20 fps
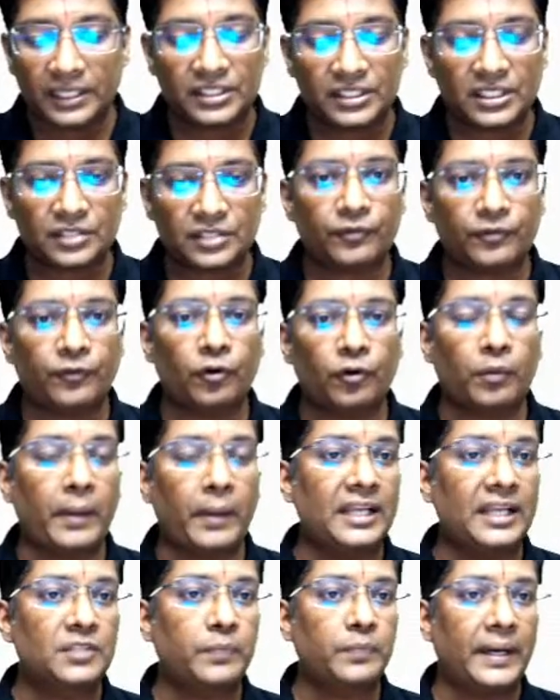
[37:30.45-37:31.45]
HSO4
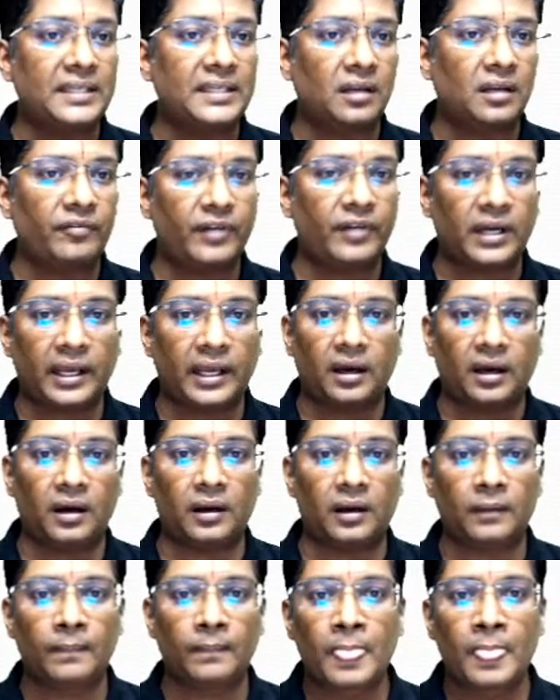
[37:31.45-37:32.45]
minus bisulfate ion,